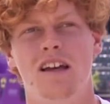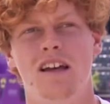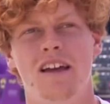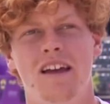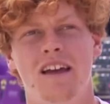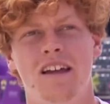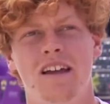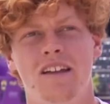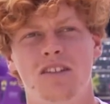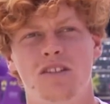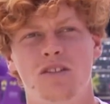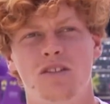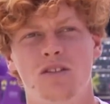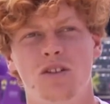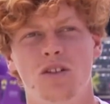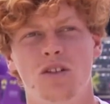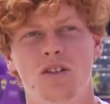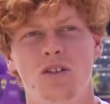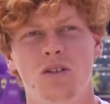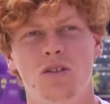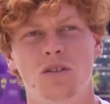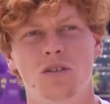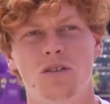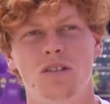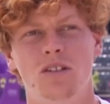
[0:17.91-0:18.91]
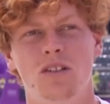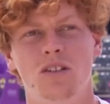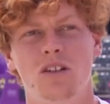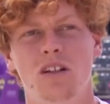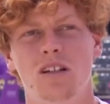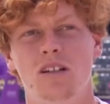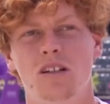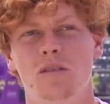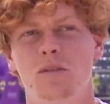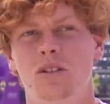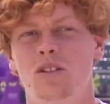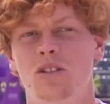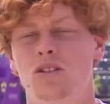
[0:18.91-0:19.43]
had to go, you know, a
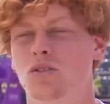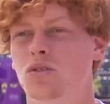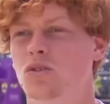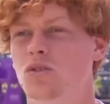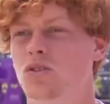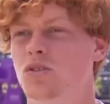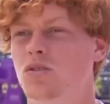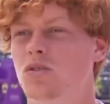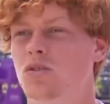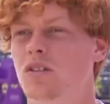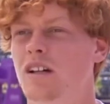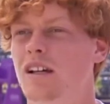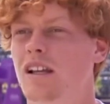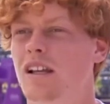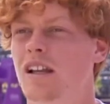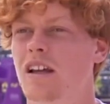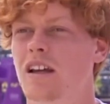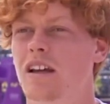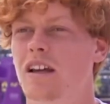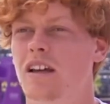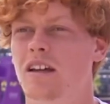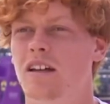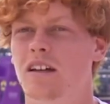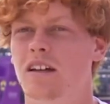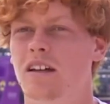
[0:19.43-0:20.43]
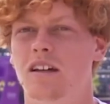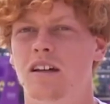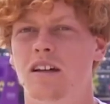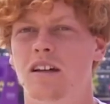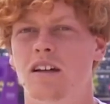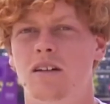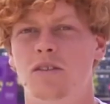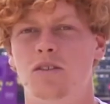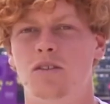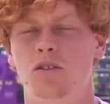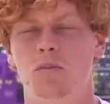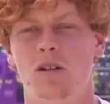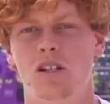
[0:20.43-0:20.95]
little bit used to the clay,
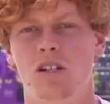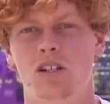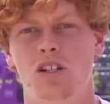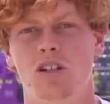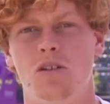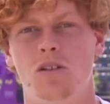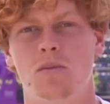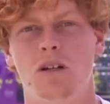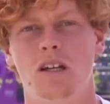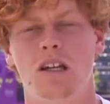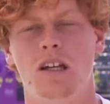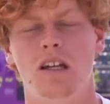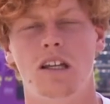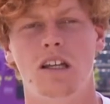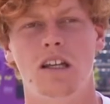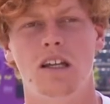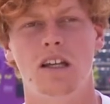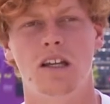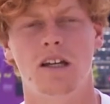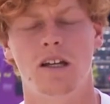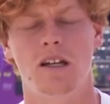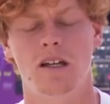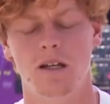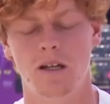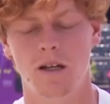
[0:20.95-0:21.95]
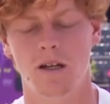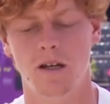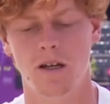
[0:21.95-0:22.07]
uh, especially in the beginning.